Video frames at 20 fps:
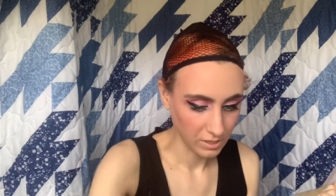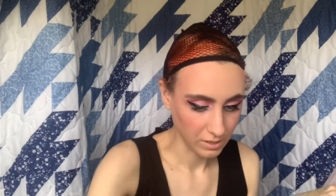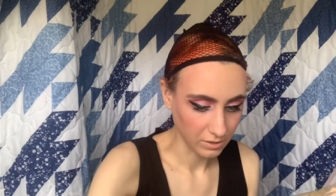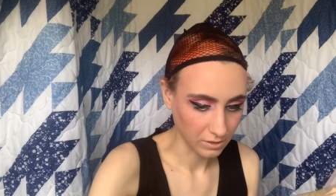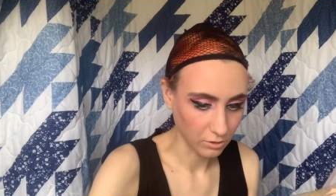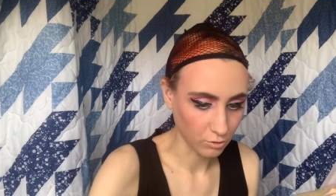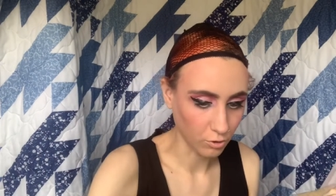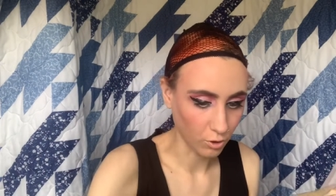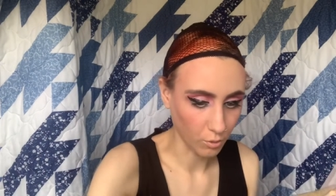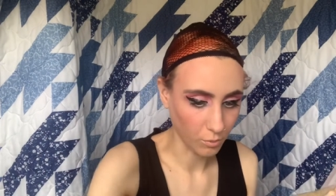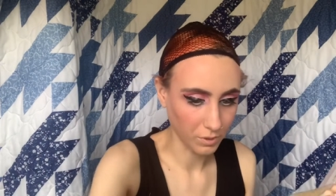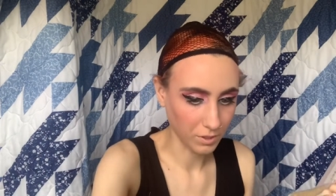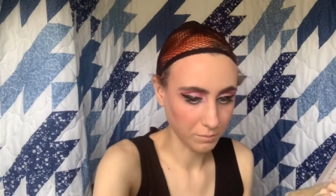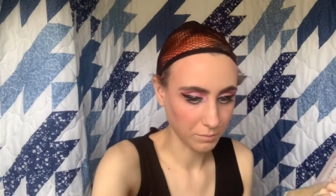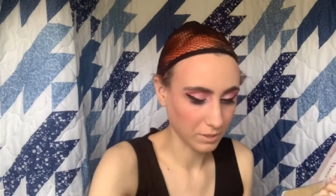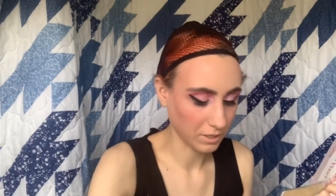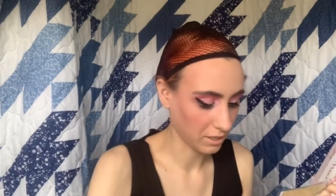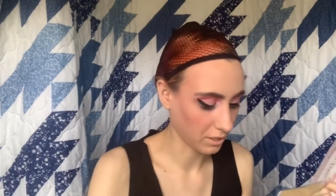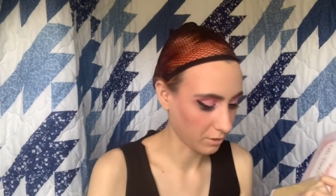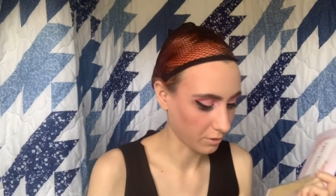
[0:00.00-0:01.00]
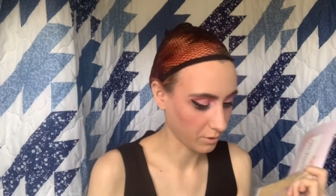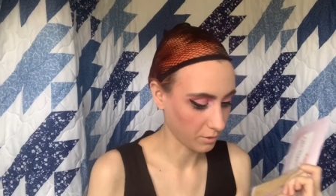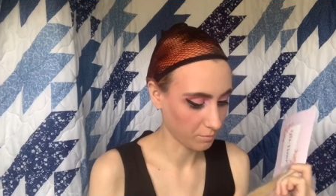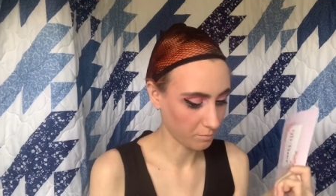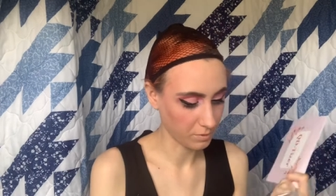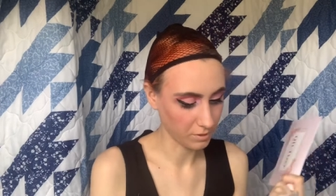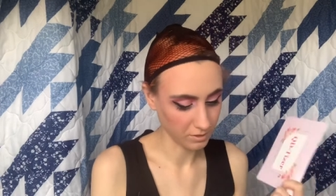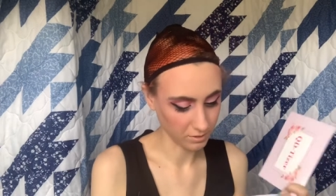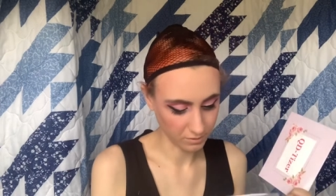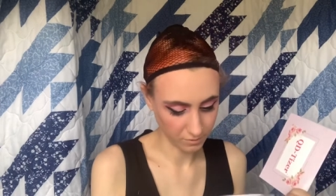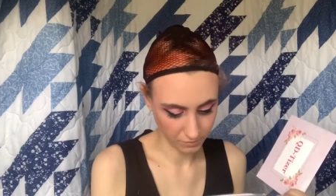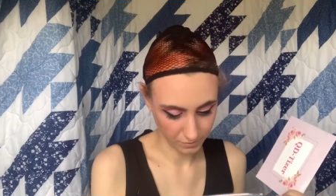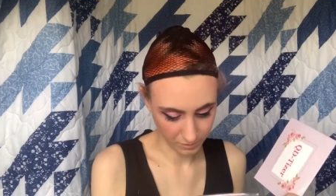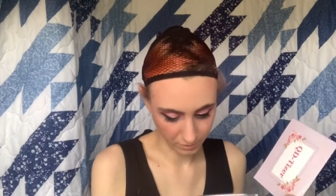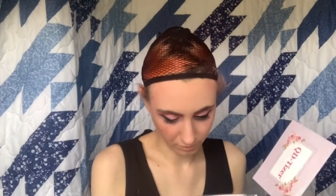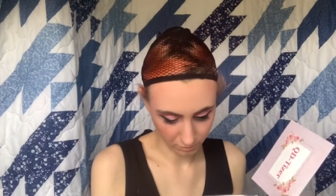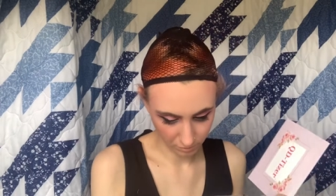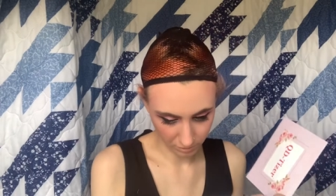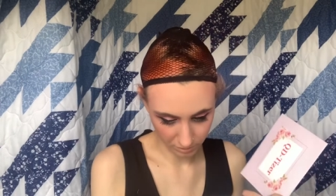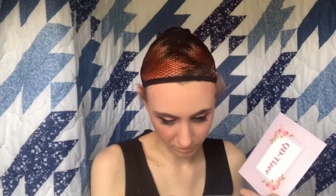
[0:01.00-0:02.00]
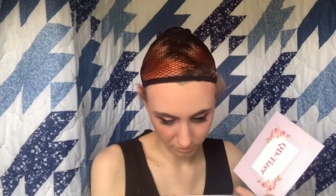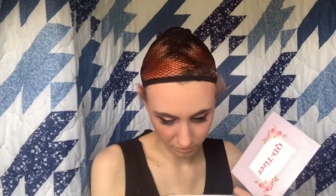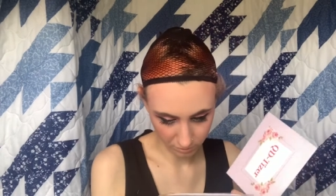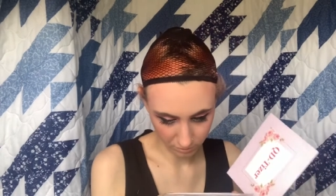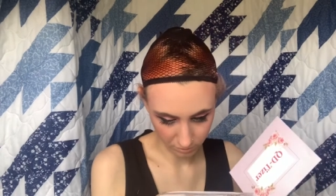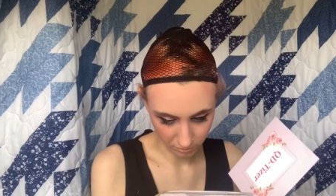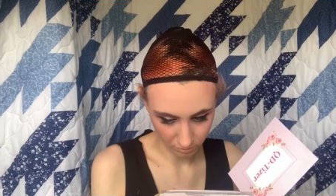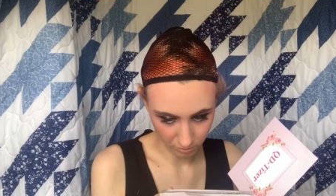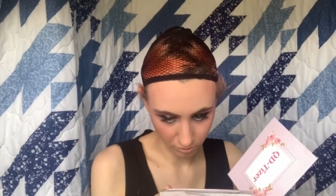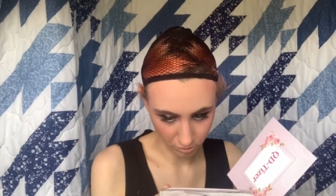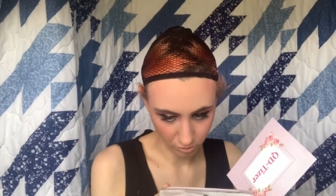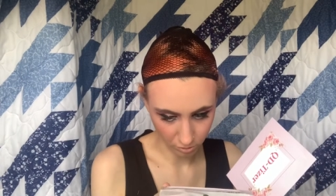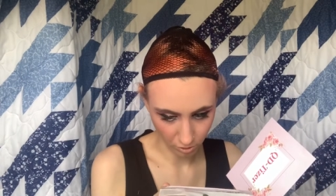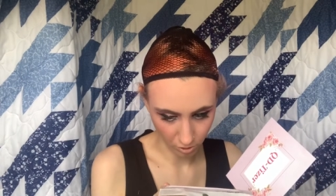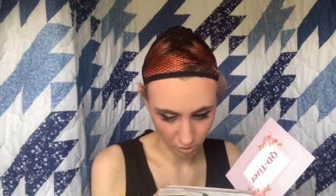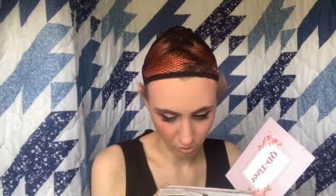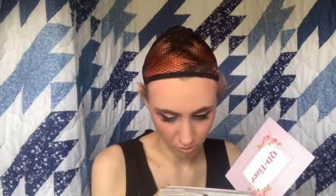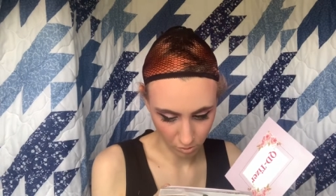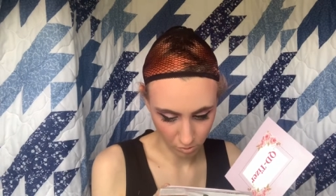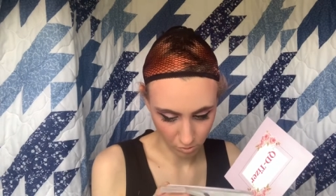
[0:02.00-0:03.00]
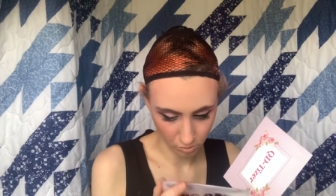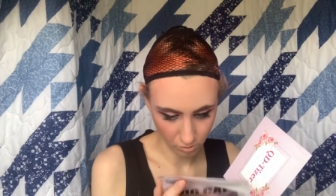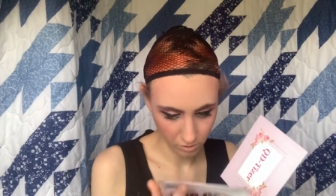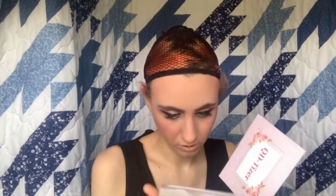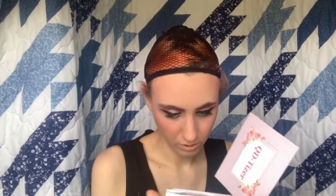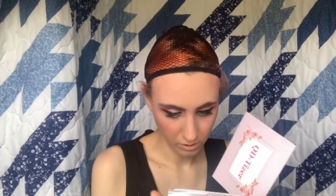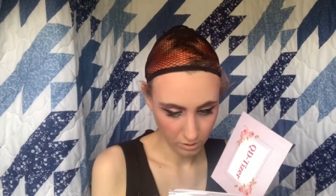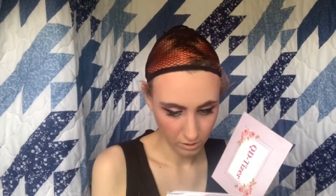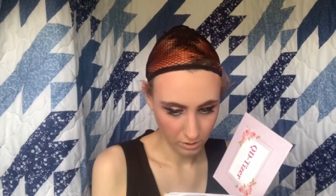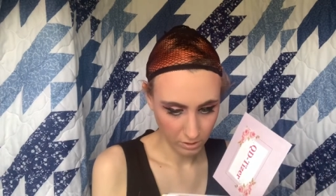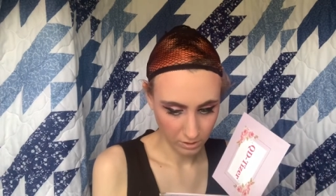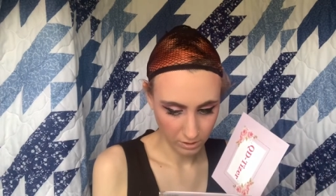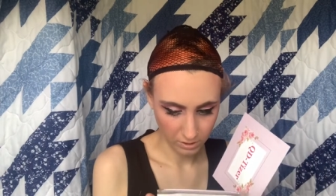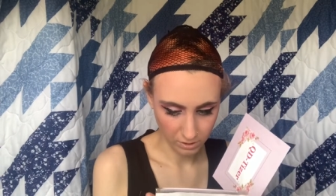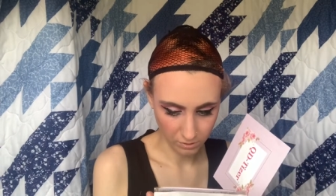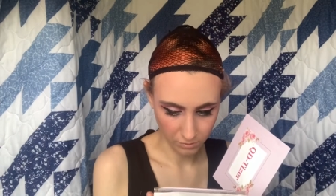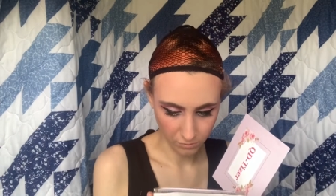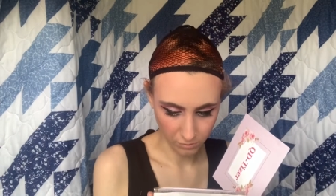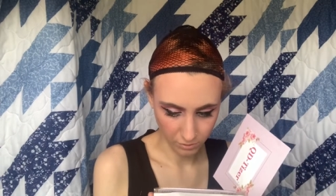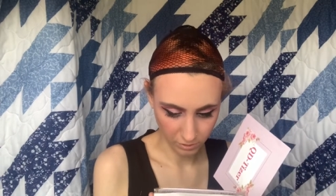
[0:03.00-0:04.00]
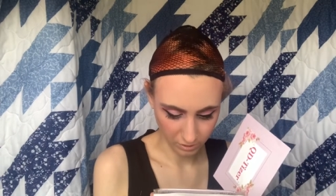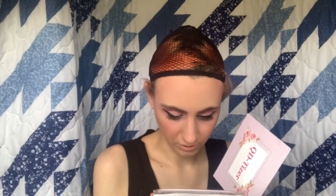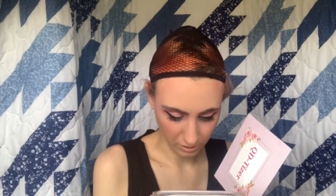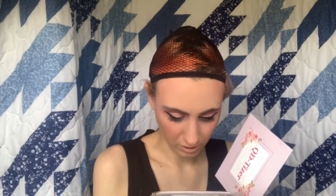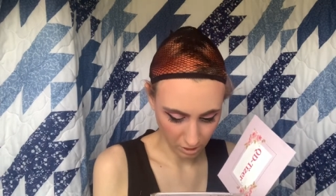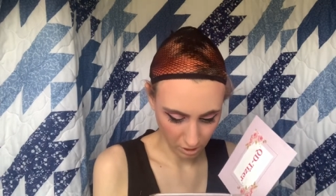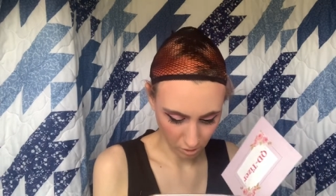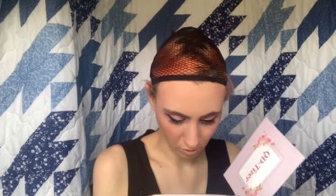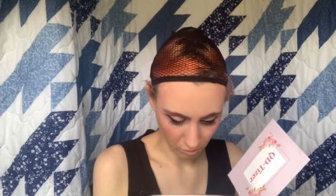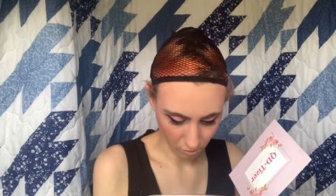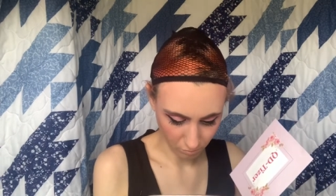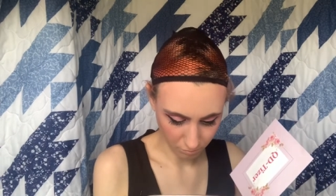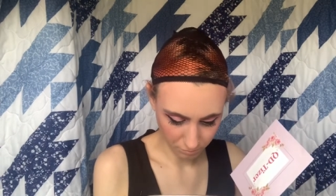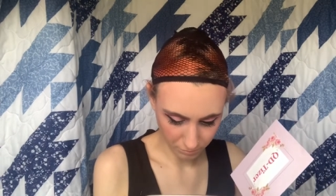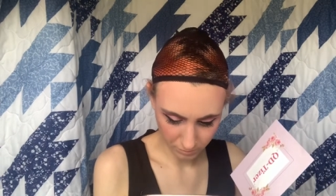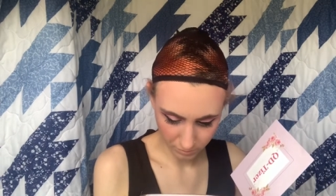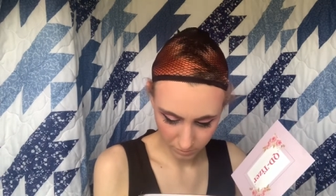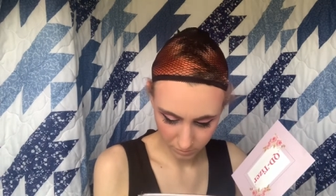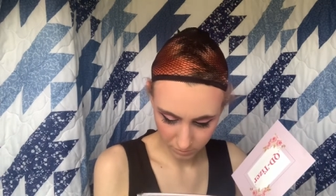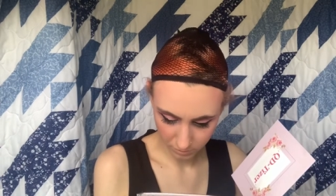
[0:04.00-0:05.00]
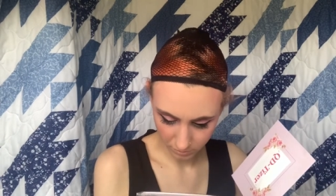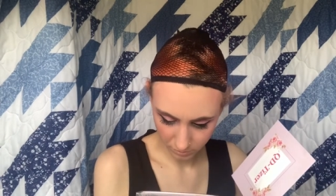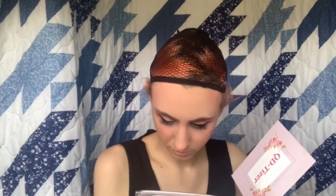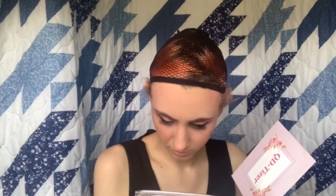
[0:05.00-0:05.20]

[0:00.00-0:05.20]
growing my hair because of illness, so it really helps.